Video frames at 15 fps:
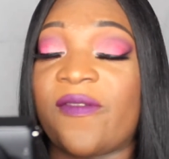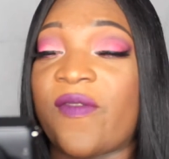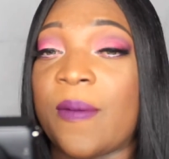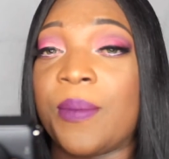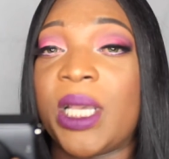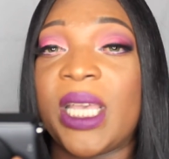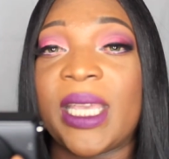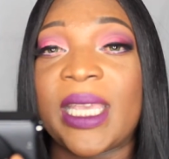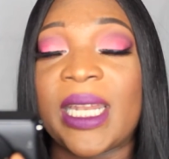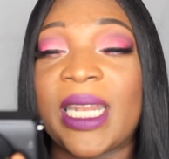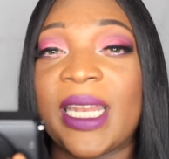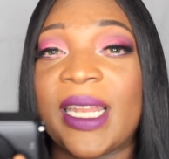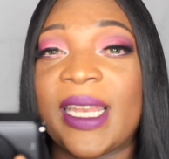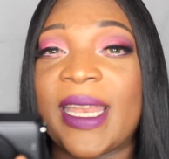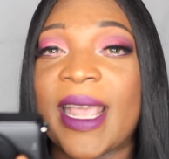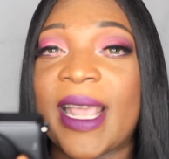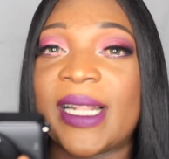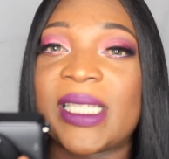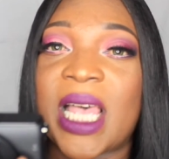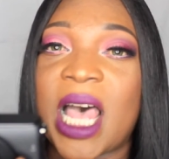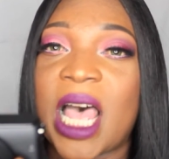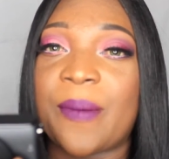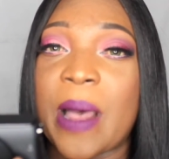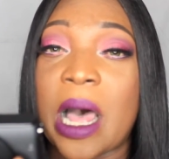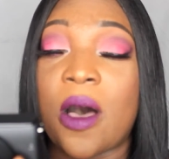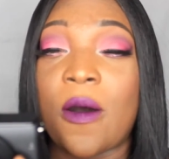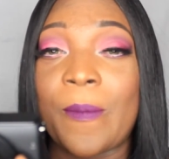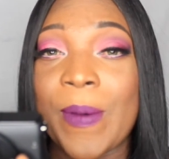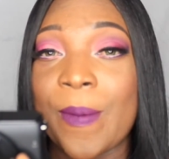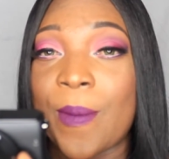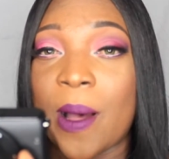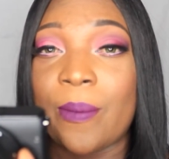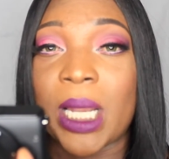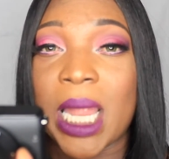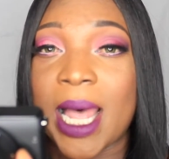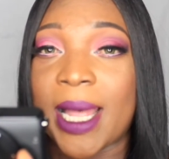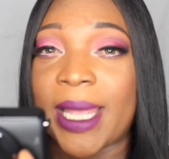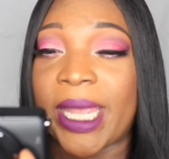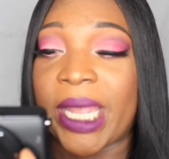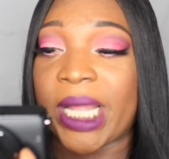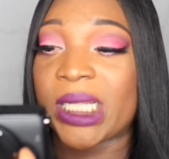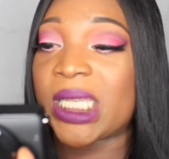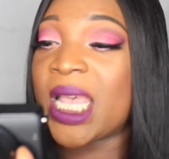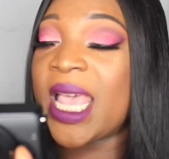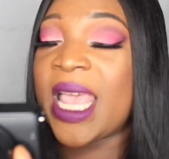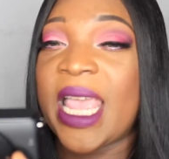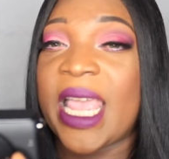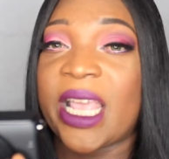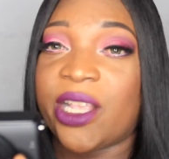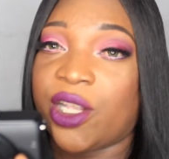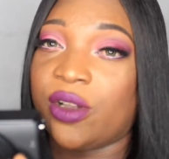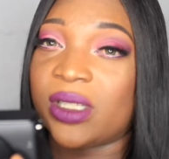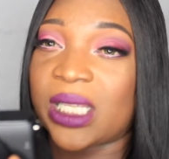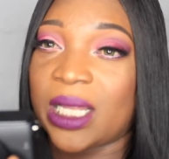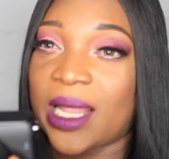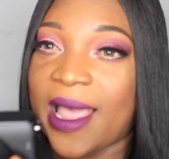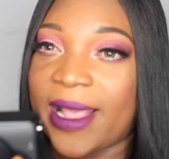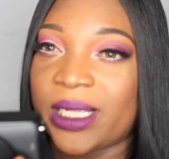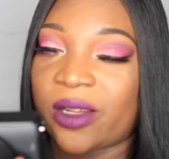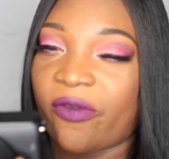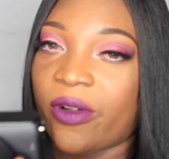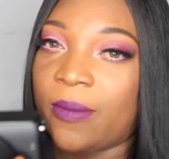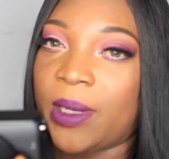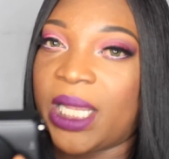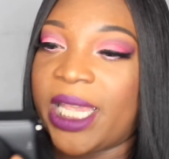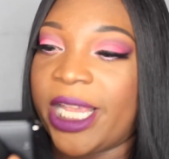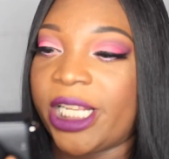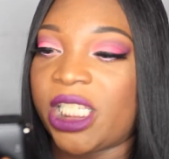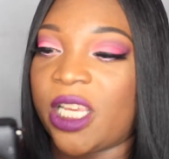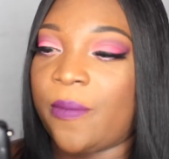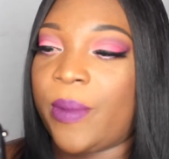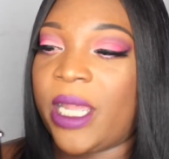If I'm cooking in the daytime, I open my blinds and use the lights from the kitchen.